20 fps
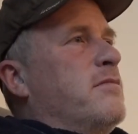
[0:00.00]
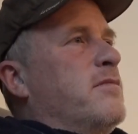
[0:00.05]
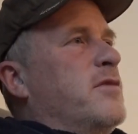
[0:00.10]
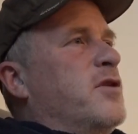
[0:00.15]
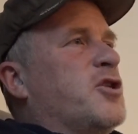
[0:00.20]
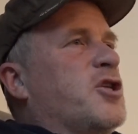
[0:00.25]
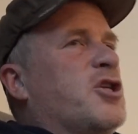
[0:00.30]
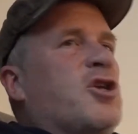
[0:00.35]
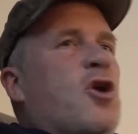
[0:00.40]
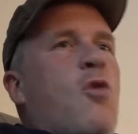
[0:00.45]

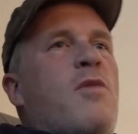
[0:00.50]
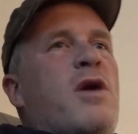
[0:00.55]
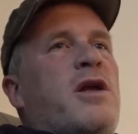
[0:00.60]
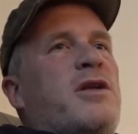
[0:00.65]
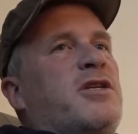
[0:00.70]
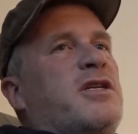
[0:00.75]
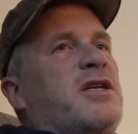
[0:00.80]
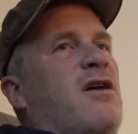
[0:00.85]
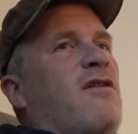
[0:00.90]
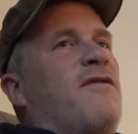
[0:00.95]
there's so
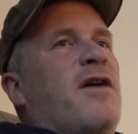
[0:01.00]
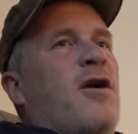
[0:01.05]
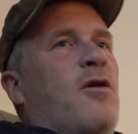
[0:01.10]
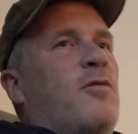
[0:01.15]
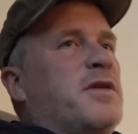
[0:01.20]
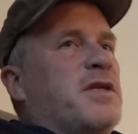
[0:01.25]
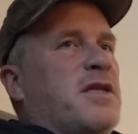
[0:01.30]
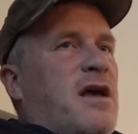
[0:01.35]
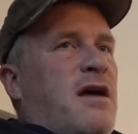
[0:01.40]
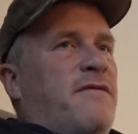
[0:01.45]
much self-help
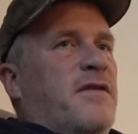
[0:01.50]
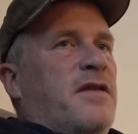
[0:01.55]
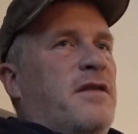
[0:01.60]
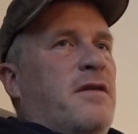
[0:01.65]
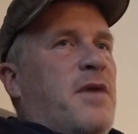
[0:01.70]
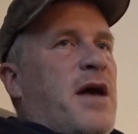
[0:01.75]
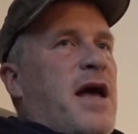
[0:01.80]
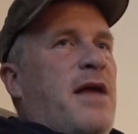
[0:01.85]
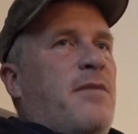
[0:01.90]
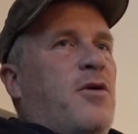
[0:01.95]
stuff in
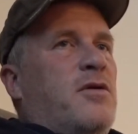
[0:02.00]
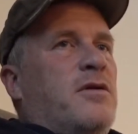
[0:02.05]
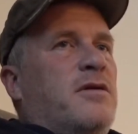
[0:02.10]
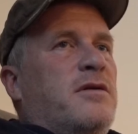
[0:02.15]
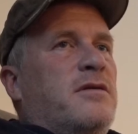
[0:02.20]
the Bible.